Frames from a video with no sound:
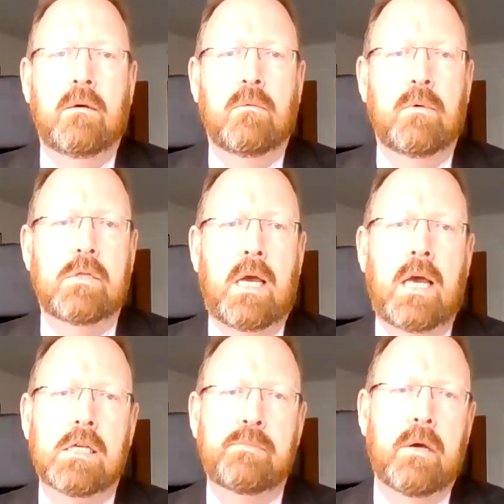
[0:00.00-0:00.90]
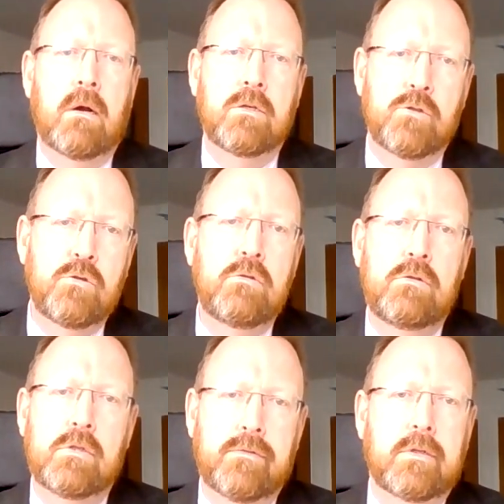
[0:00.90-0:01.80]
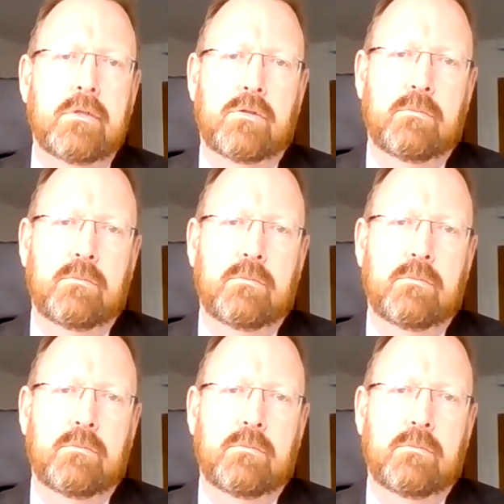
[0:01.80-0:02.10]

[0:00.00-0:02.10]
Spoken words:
which the expert has used for his